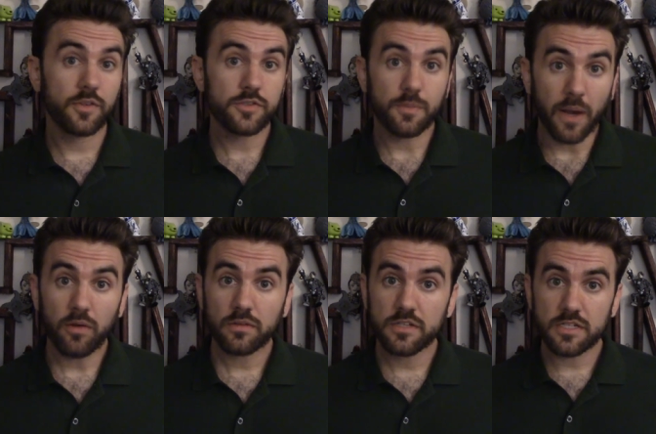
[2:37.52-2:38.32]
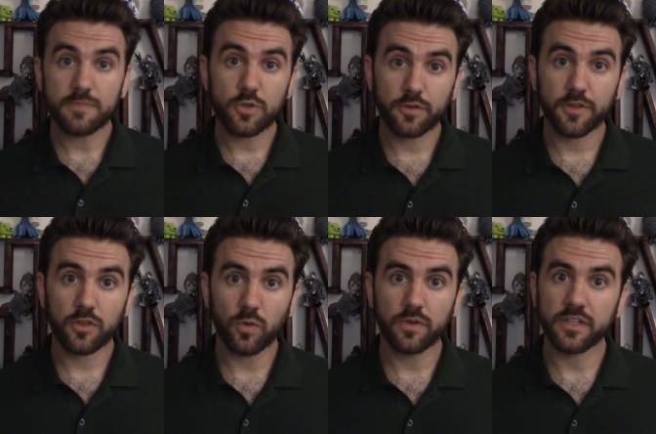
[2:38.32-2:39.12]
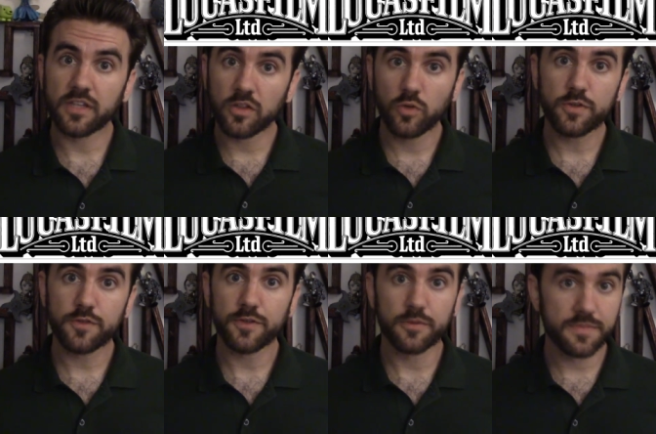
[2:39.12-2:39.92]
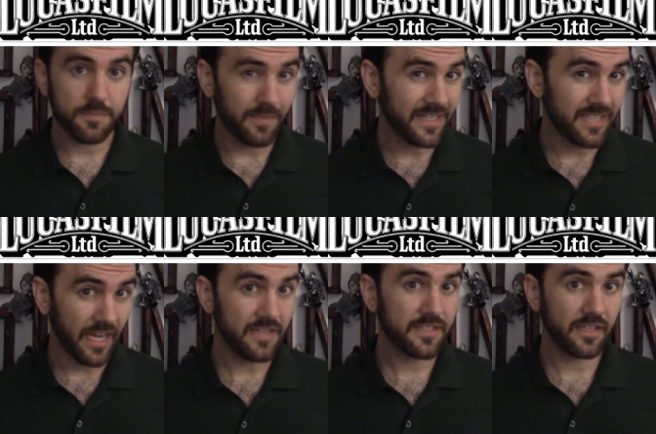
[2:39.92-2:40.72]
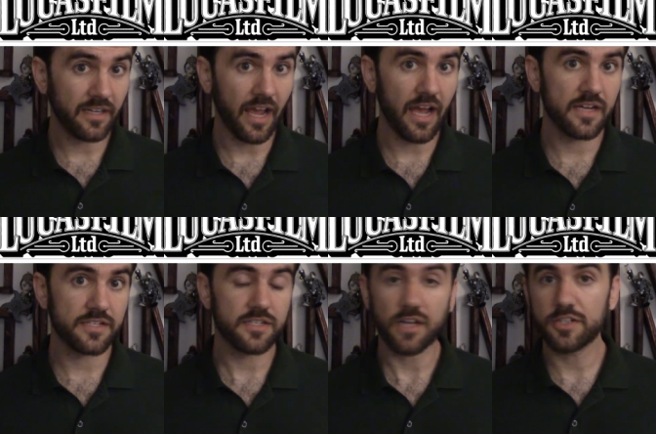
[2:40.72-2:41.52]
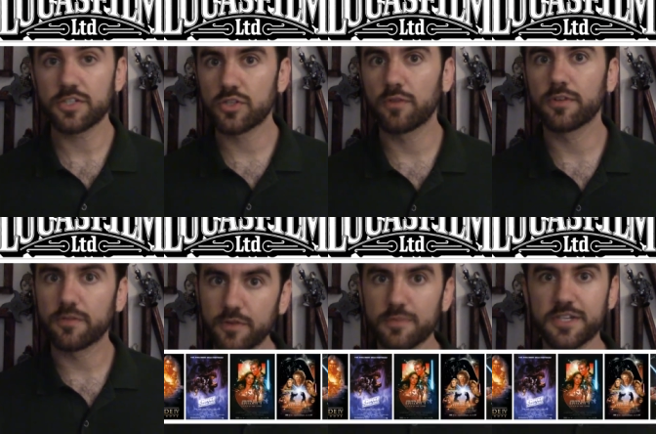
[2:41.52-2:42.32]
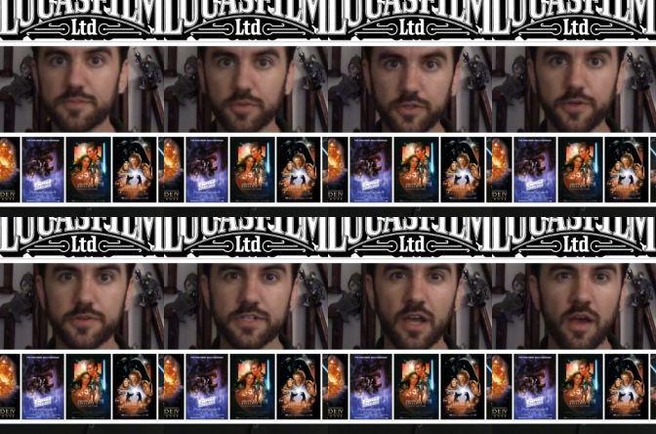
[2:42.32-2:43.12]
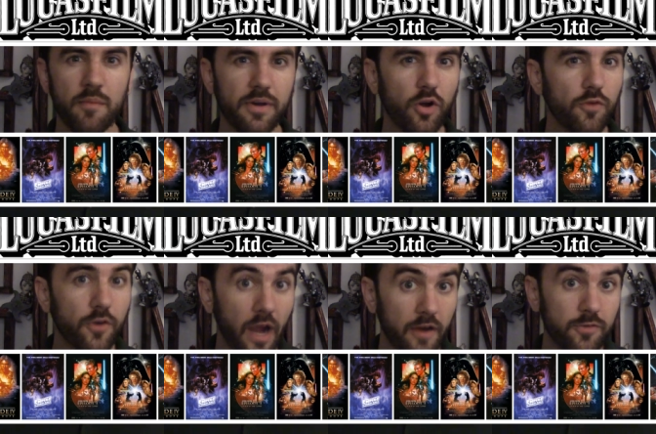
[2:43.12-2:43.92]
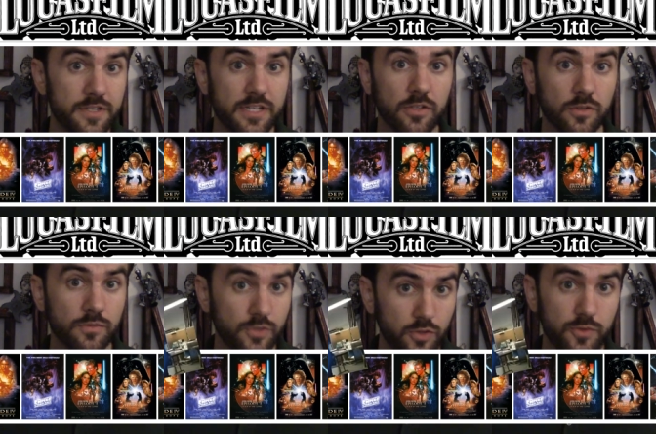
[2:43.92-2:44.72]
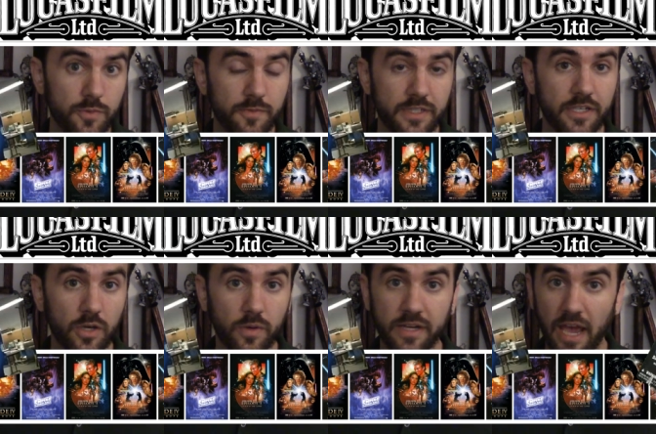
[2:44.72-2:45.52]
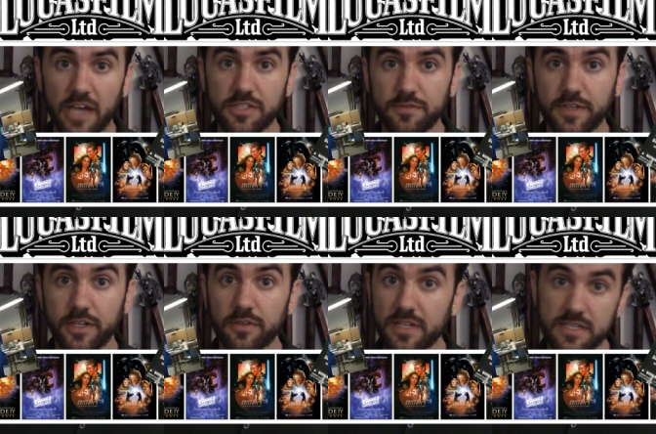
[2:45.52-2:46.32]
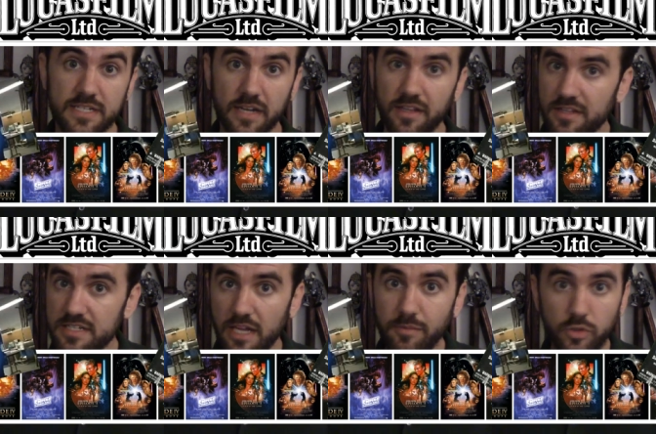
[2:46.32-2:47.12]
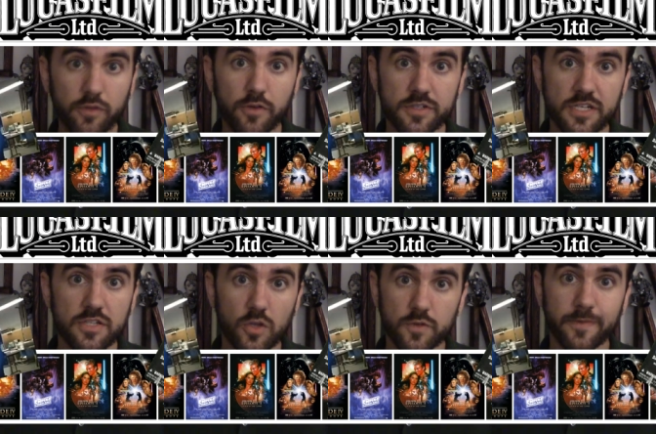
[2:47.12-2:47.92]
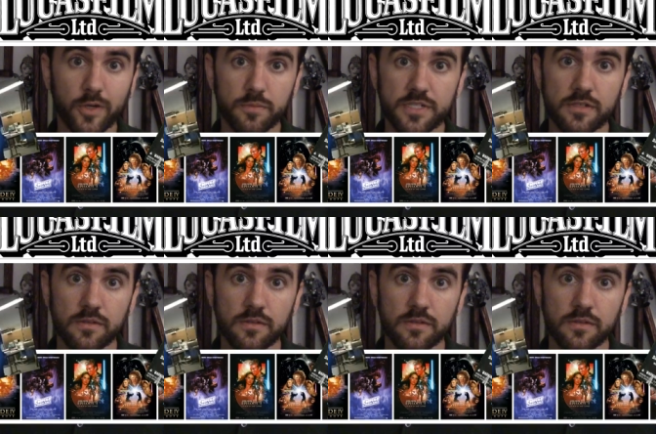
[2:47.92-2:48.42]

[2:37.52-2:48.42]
There's apparently some sort of authority that Lucasfilm maintains that it has, not just over the films it's produced, but over every single YouTube video and action figure that's set in the same universe as those films.